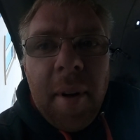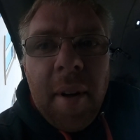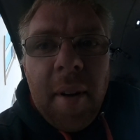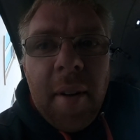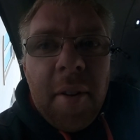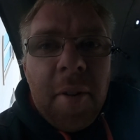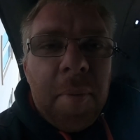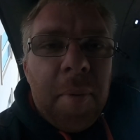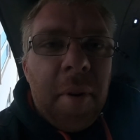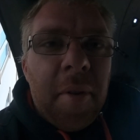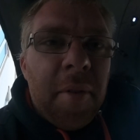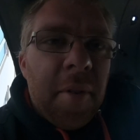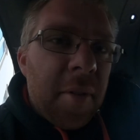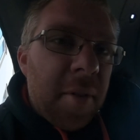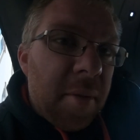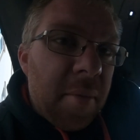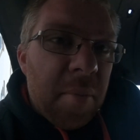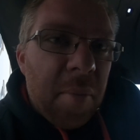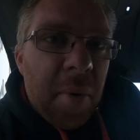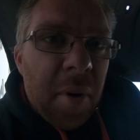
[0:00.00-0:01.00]
but I suppose
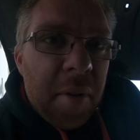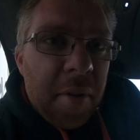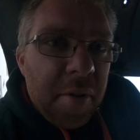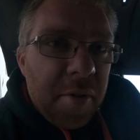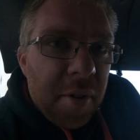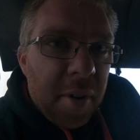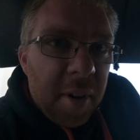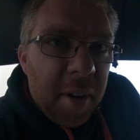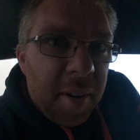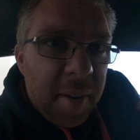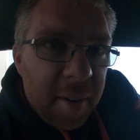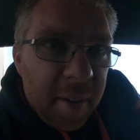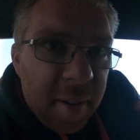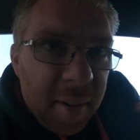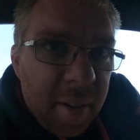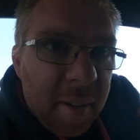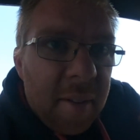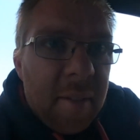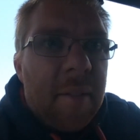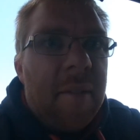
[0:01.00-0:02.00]
it's worth a try.
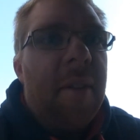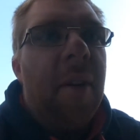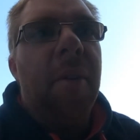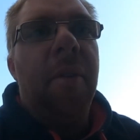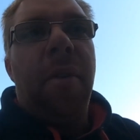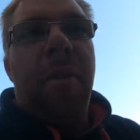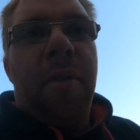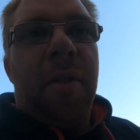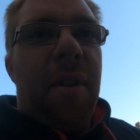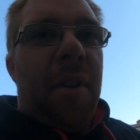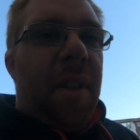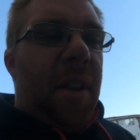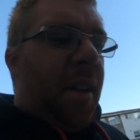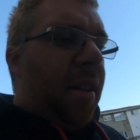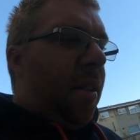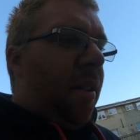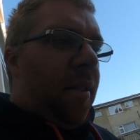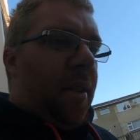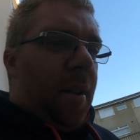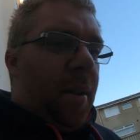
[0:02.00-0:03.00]
And don't cost
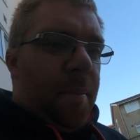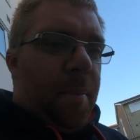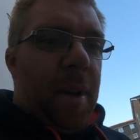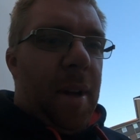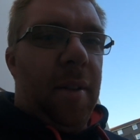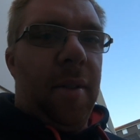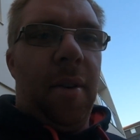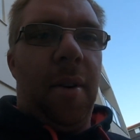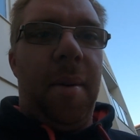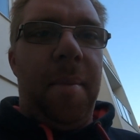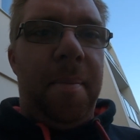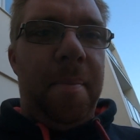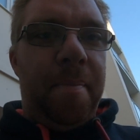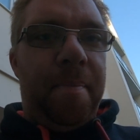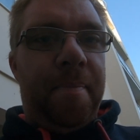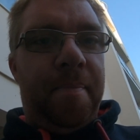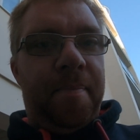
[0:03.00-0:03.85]
anything, does it? A bit of time.